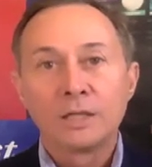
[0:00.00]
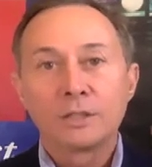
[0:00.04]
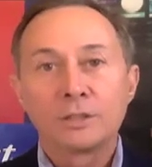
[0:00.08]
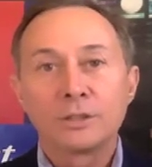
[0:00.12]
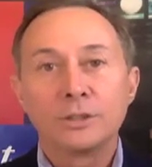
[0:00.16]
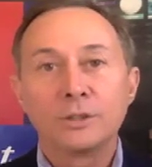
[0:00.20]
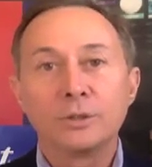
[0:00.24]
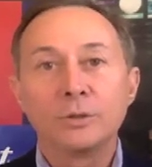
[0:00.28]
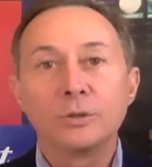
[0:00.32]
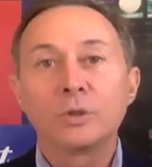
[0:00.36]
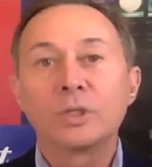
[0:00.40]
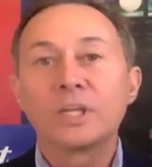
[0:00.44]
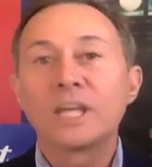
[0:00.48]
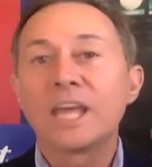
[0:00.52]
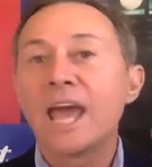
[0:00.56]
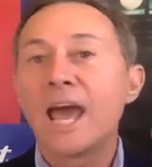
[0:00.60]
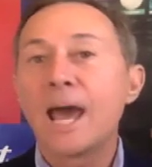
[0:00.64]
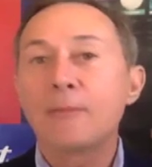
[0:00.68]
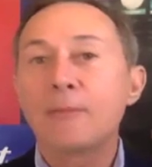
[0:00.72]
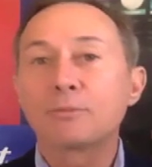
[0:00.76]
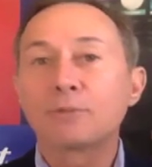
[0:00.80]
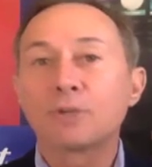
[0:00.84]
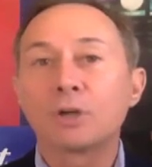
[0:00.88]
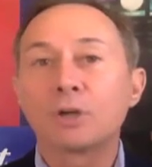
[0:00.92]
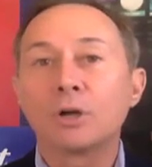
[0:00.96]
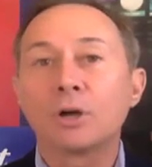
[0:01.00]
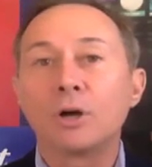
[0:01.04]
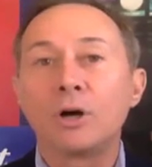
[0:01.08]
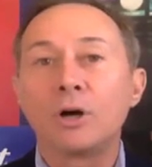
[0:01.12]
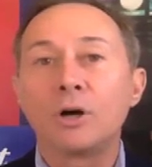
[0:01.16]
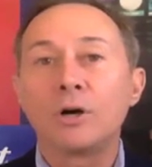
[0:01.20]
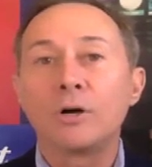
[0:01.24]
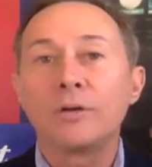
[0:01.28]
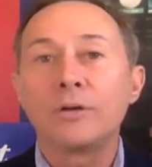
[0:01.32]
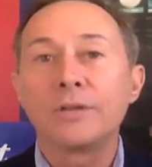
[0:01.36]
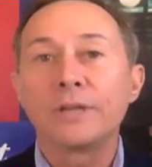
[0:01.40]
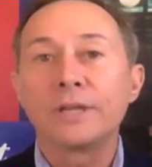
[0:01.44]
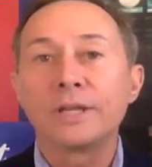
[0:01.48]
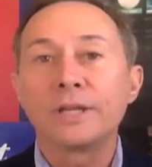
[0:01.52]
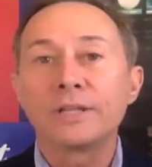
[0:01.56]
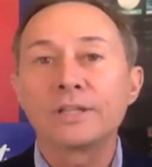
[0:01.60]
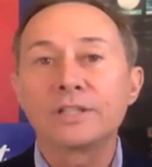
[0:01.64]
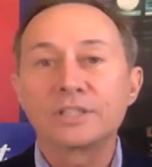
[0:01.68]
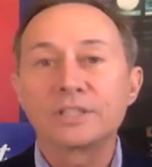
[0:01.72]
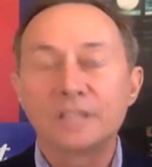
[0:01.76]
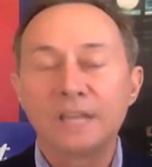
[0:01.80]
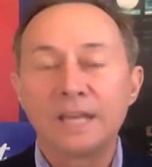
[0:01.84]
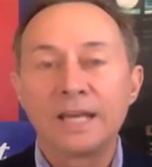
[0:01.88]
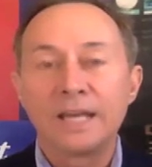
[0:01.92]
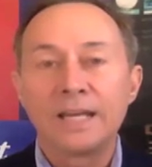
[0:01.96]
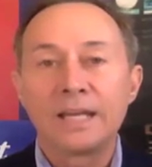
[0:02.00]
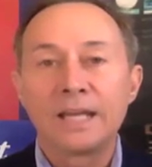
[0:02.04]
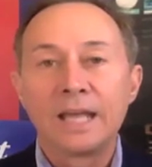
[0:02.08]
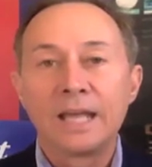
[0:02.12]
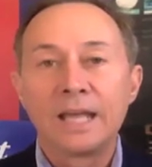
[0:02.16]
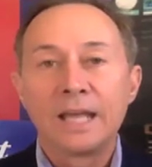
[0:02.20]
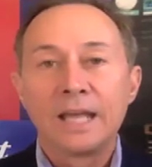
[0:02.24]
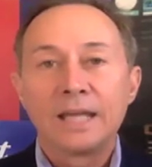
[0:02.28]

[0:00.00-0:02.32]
to capture all that is said,